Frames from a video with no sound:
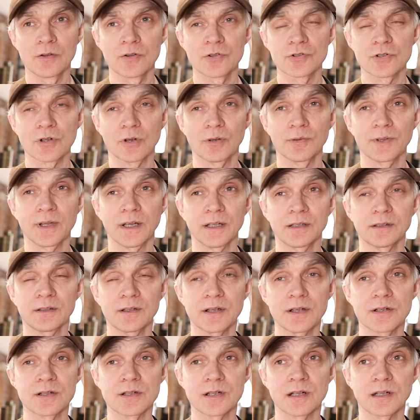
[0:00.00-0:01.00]
So that
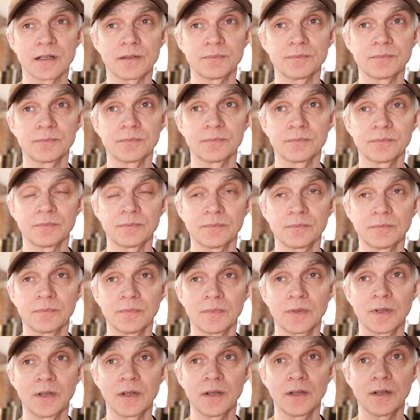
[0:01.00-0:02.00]
is
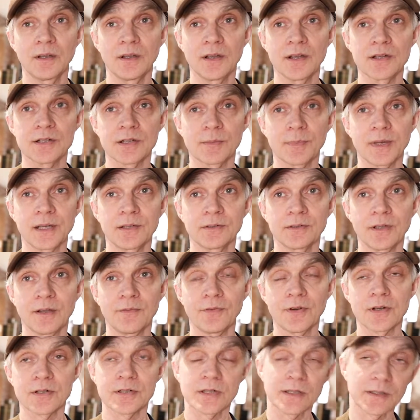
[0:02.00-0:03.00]
a main
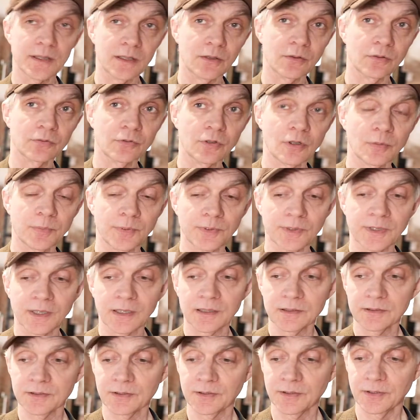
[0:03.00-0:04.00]
difference. And then on top of
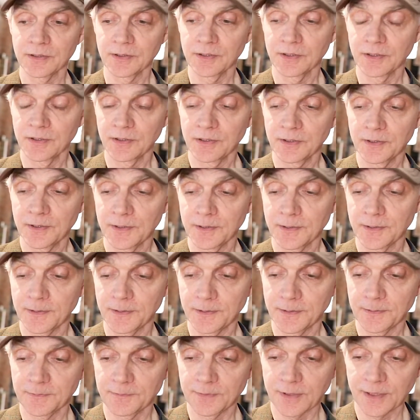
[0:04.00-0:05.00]
that,
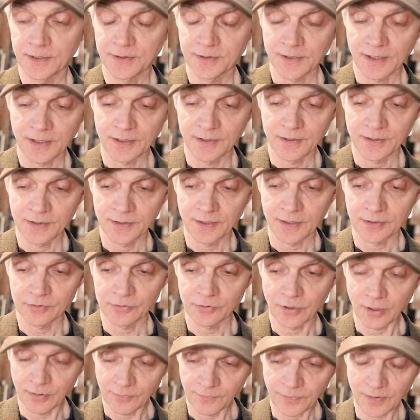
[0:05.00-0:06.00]
within the
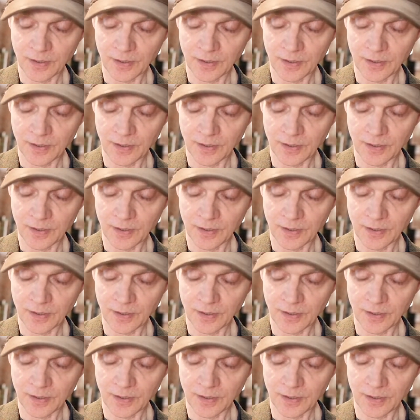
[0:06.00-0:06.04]
turf